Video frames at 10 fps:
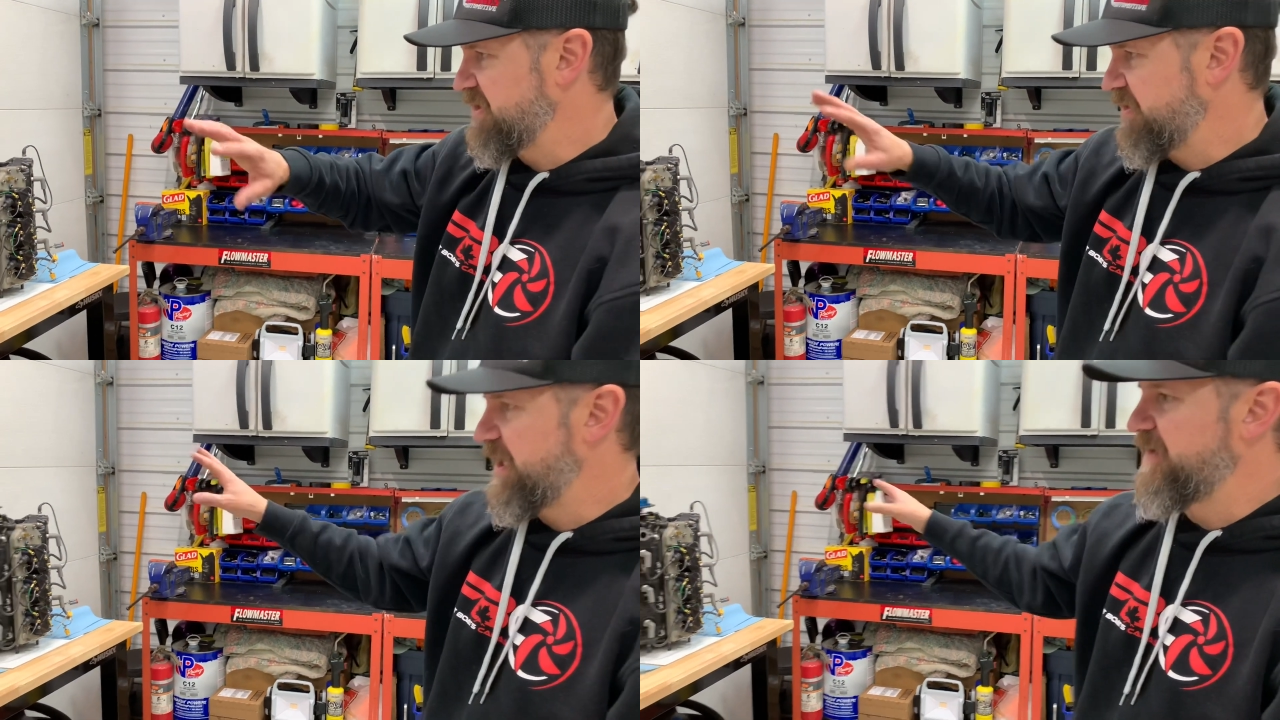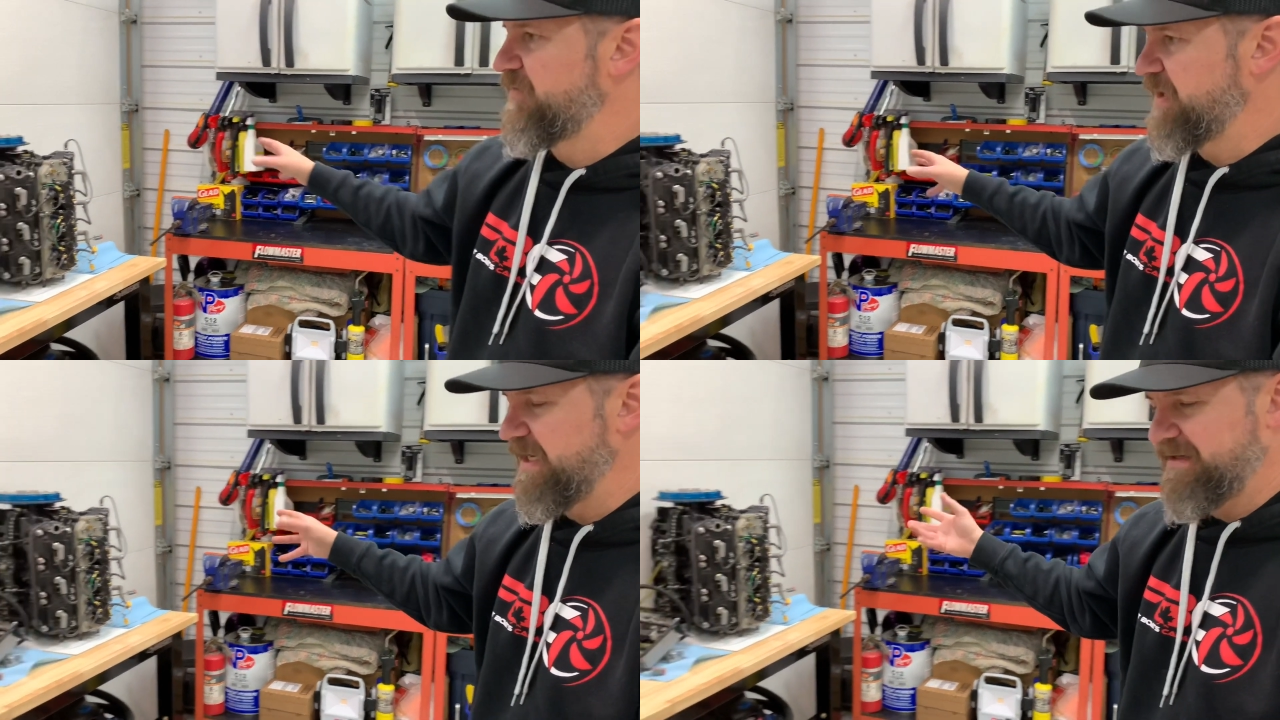are
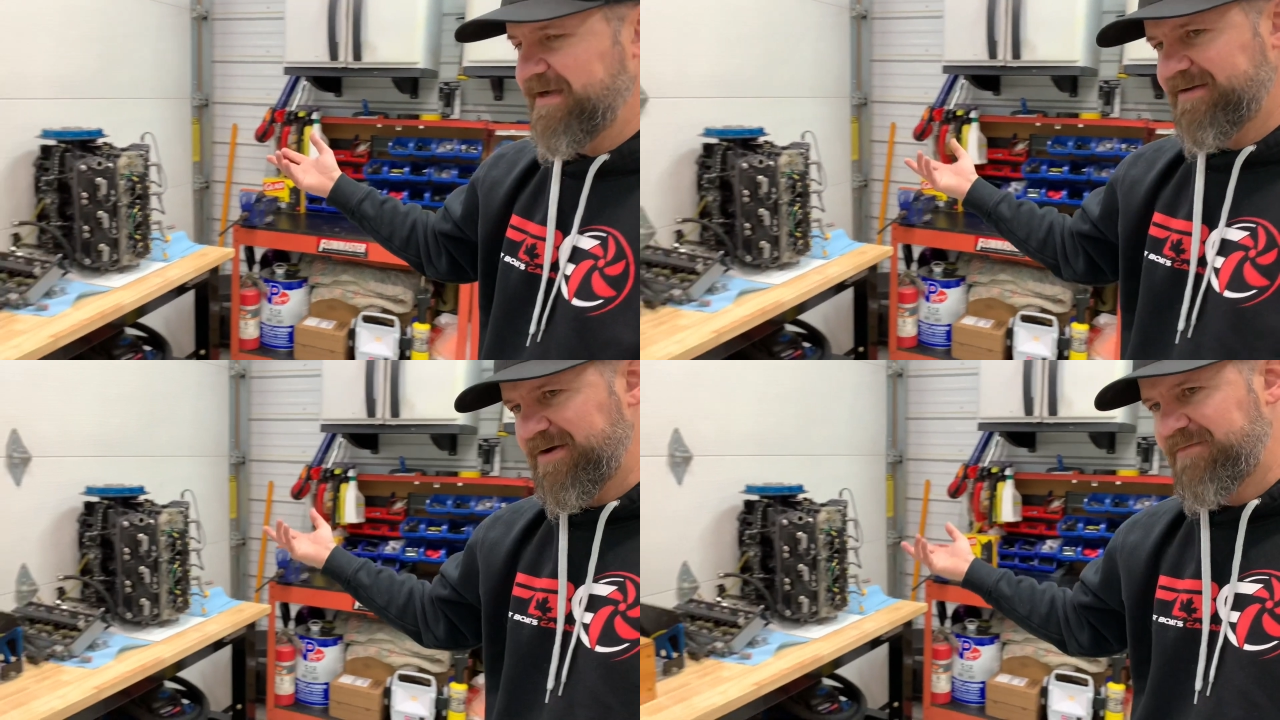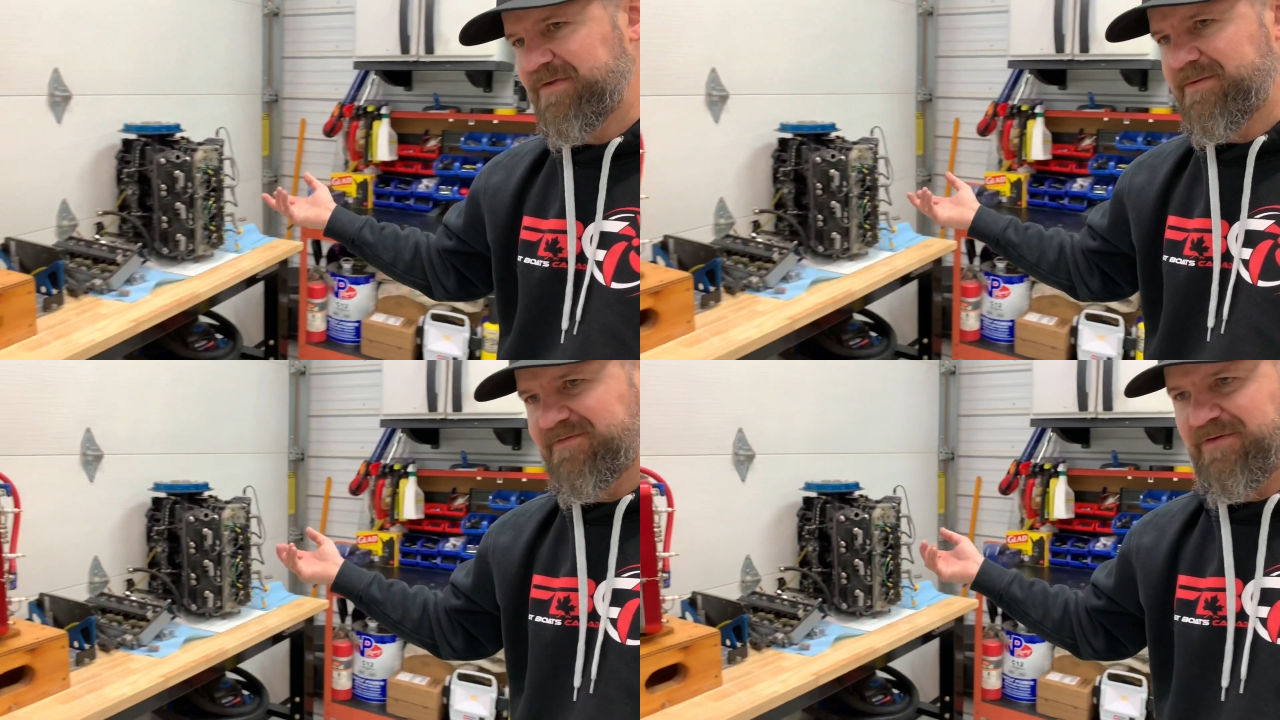covered. I uncovered
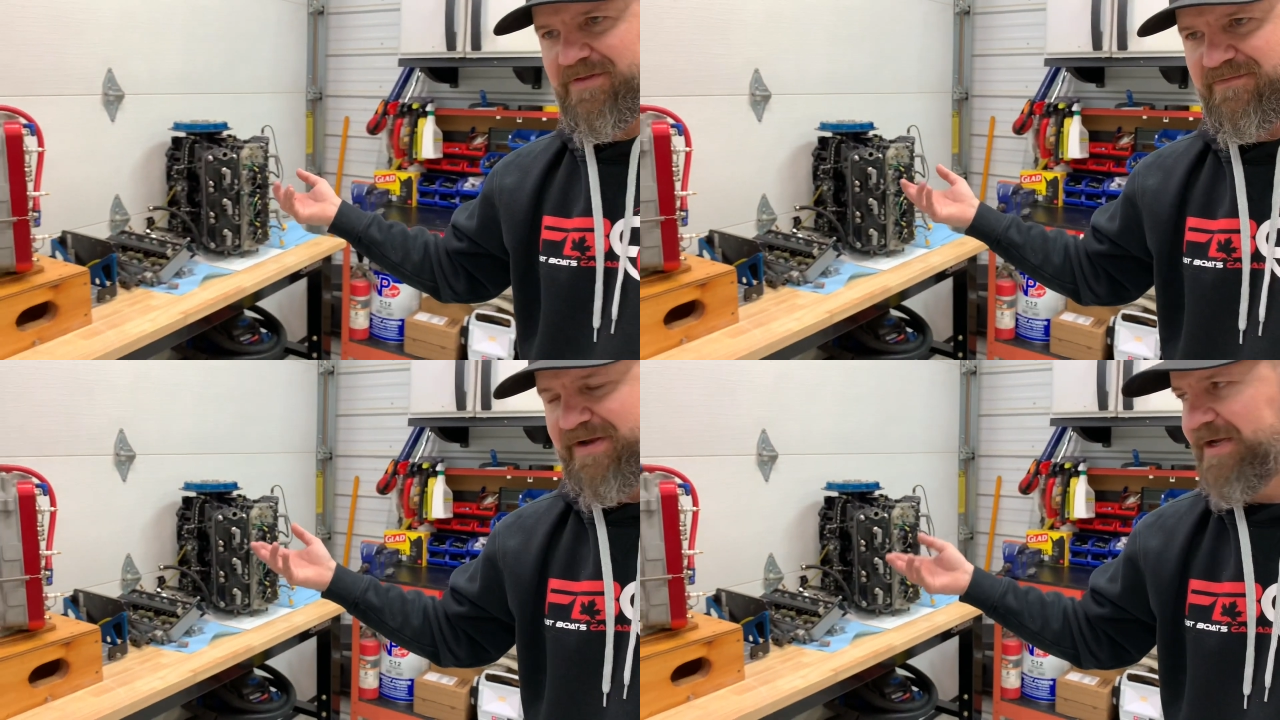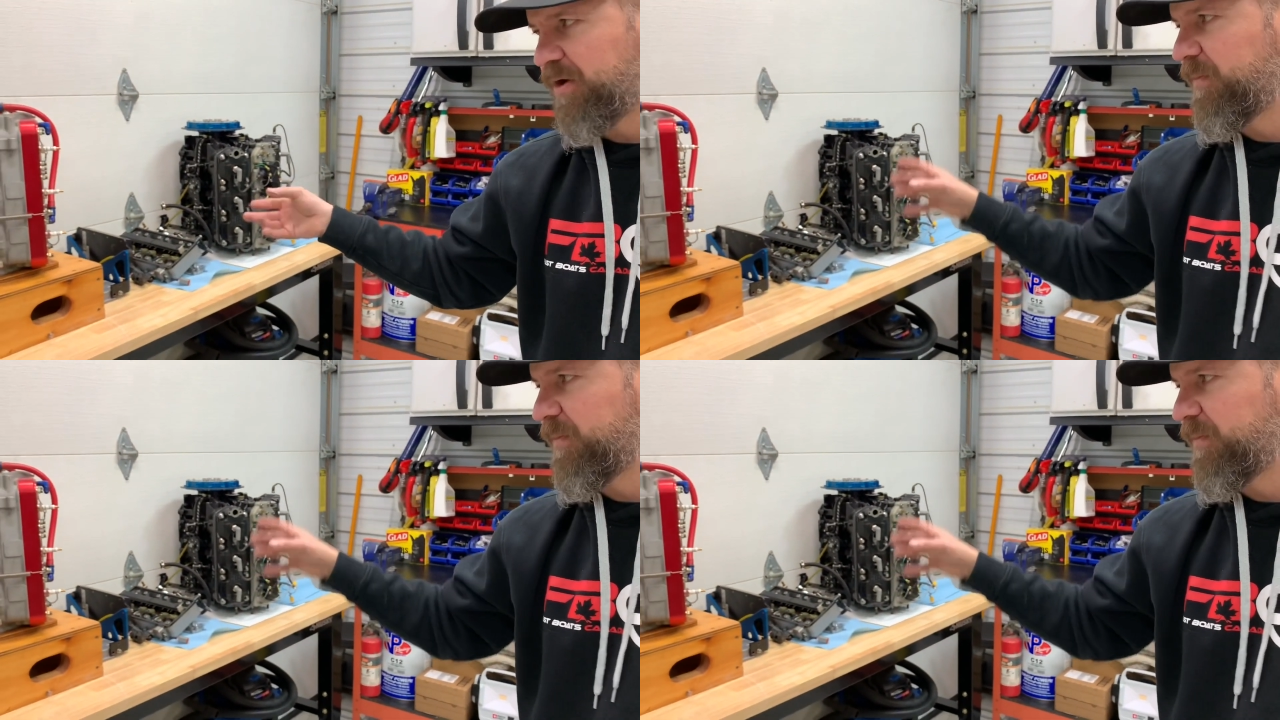them for the video,